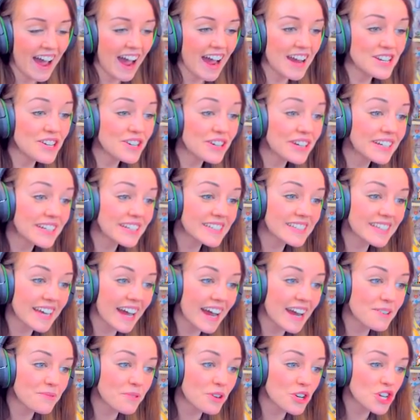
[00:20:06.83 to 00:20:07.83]
And you can
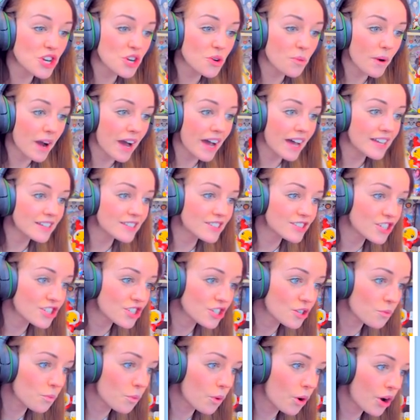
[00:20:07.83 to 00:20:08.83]
decide what she wears to
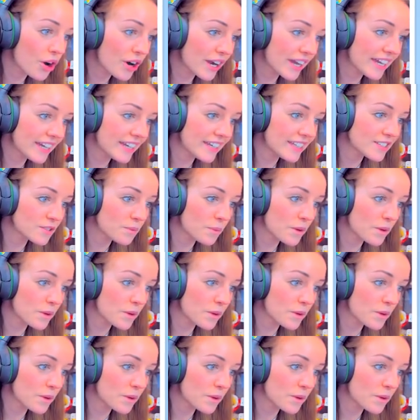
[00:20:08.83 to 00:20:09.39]
do walkies,